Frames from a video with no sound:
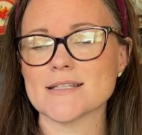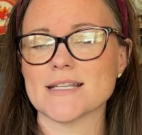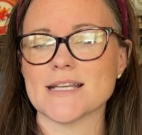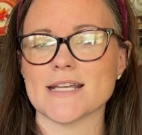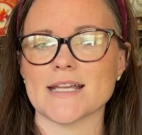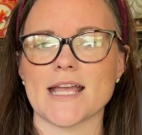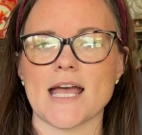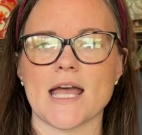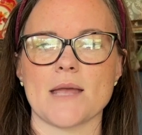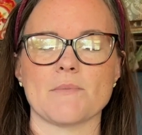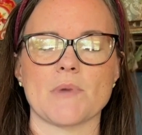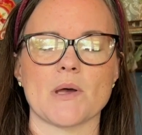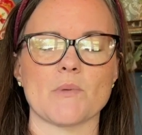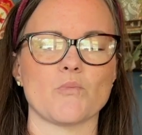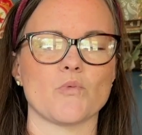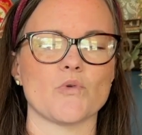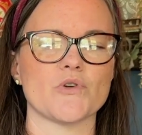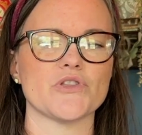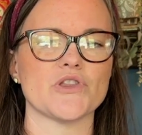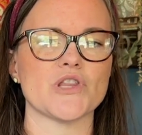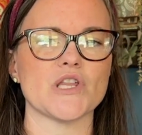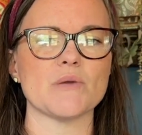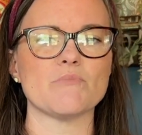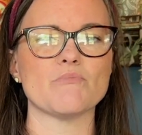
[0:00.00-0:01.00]
It came up
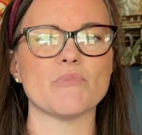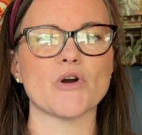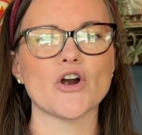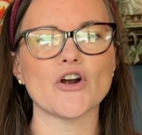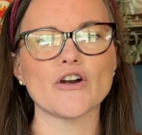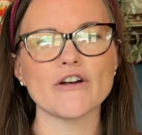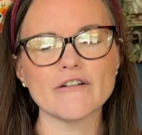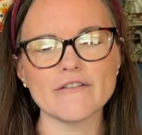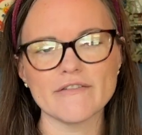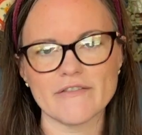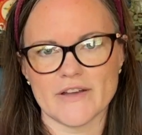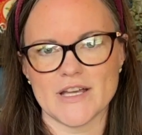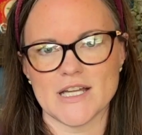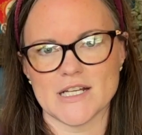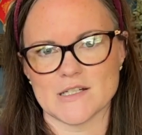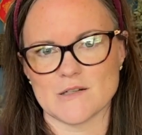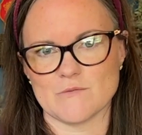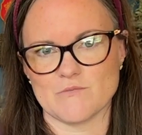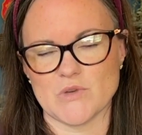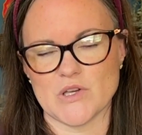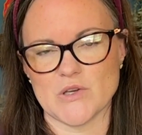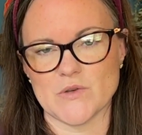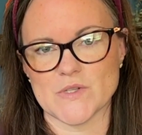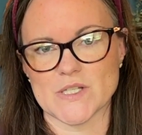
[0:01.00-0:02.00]
with the perfect
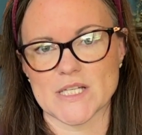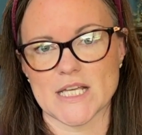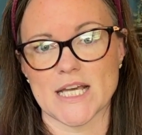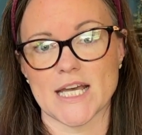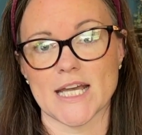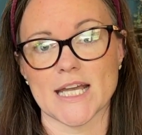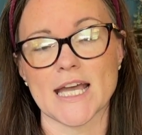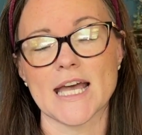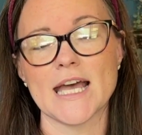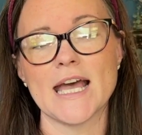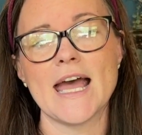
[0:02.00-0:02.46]
music,